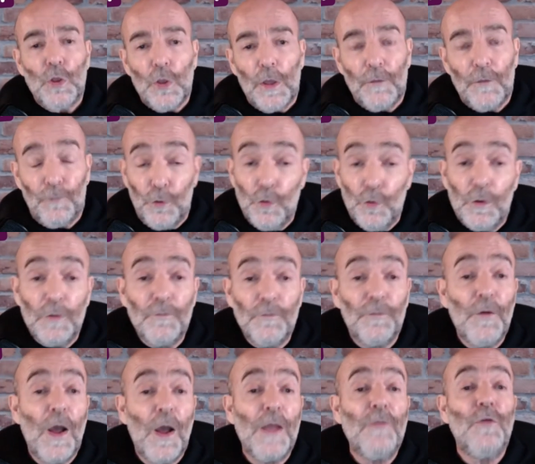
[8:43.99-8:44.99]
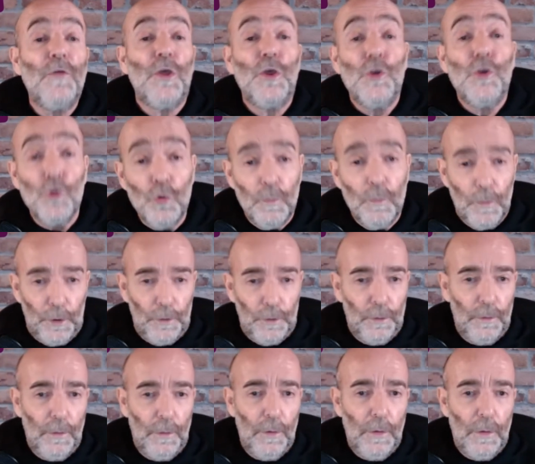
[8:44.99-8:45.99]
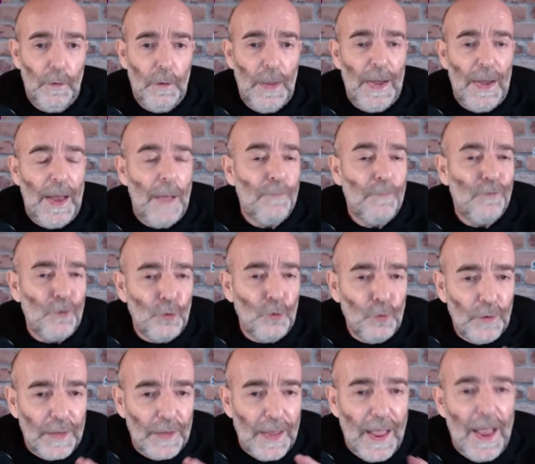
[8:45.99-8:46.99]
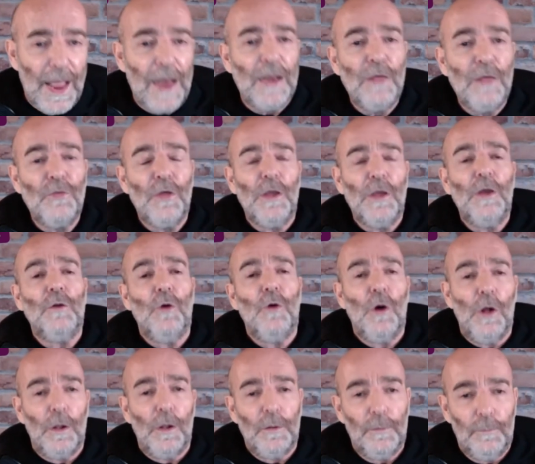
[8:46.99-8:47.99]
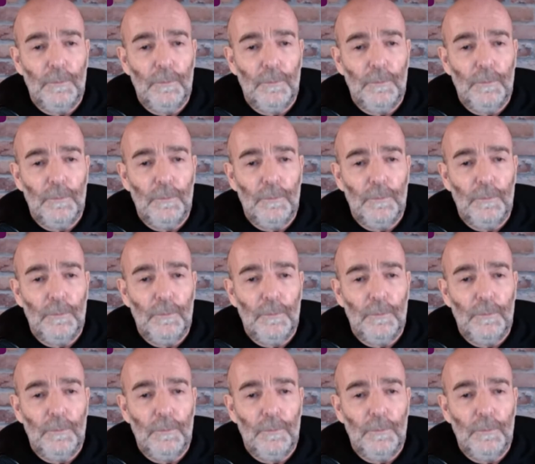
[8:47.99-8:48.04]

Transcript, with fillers: If you can find the humor in absolutely anything at all,